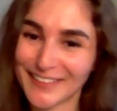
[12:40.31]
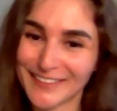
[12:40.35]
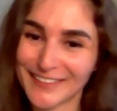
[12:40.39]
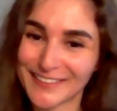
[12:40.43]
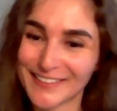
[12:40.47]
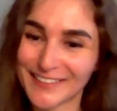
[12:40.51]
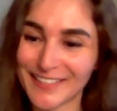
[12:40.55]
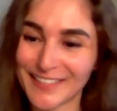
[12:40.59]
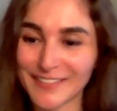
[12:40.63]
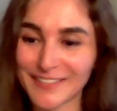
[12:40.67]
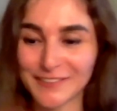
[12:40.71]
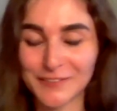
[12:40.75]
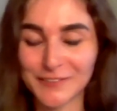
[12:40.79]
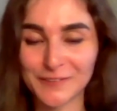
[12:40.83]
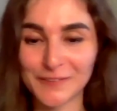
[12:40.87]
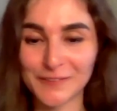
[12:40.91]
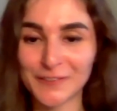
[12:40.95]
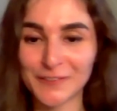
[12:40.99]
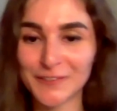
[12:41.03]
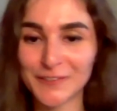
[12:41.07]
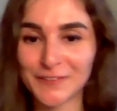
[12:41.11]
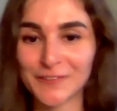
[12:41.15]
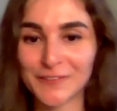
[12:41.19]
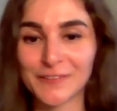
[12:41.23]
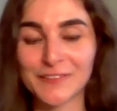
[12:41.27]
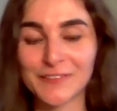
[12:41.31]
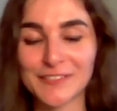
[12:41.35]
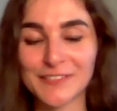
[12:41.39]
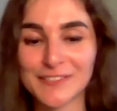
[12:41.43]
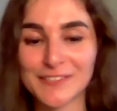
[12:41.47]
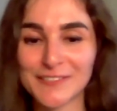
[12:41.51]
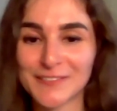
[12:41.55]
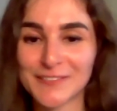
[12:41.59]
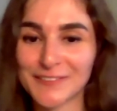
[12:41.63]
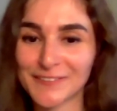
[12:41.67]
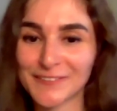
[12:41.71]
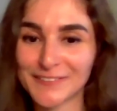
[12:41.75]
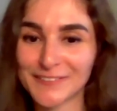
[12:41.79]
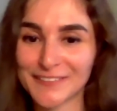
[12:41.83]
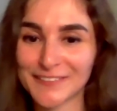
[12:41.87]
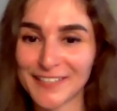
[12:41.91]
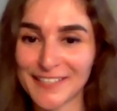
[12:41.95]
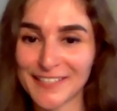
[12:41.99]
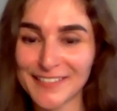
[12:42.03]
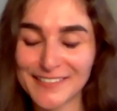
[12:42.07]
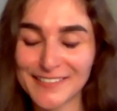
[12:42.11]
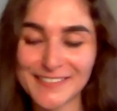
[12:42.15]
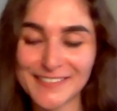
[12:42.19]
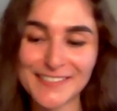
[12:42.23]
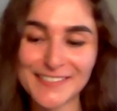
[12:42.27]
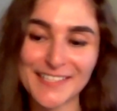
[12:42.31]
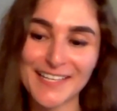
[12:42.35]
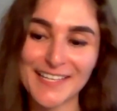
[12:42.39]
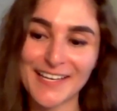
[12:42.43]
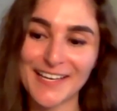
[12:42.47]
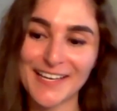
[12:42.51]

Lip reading: in the day to learn all these cool things,